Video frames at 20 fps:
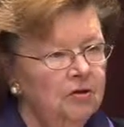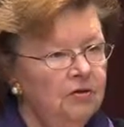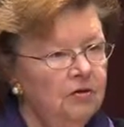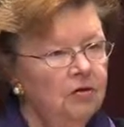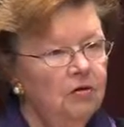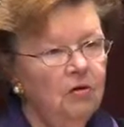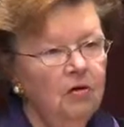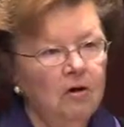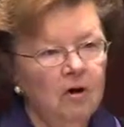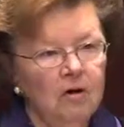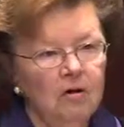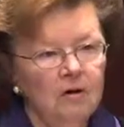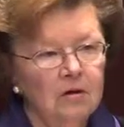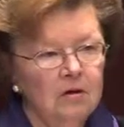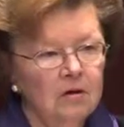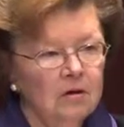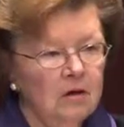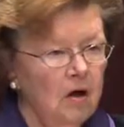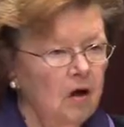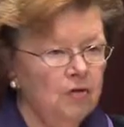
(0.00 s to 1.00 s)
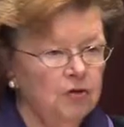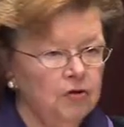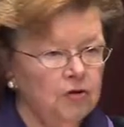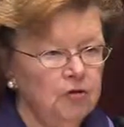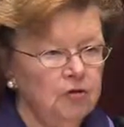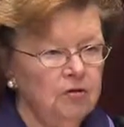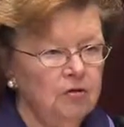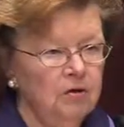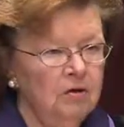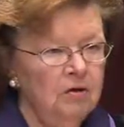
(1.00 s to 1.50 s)
you learn
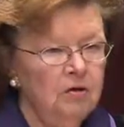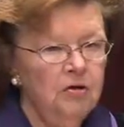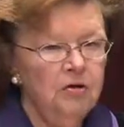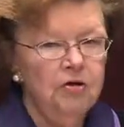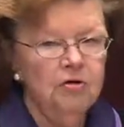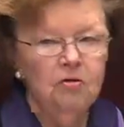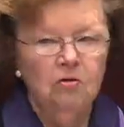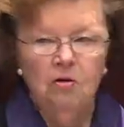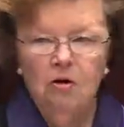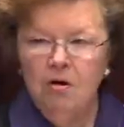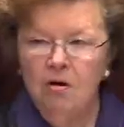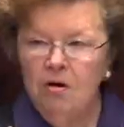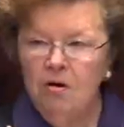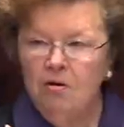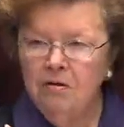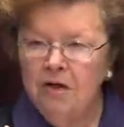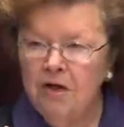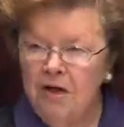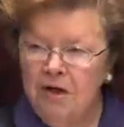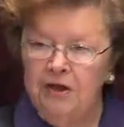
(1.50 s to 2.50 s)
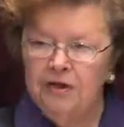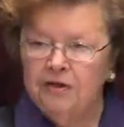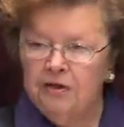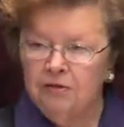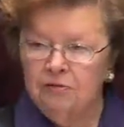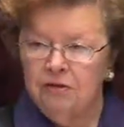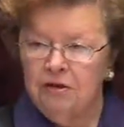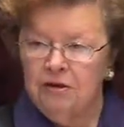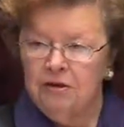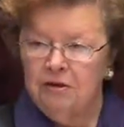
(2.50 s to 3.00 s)
culture, you learn
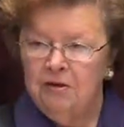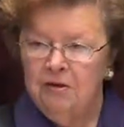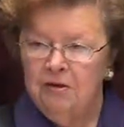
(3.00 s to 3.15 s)
history.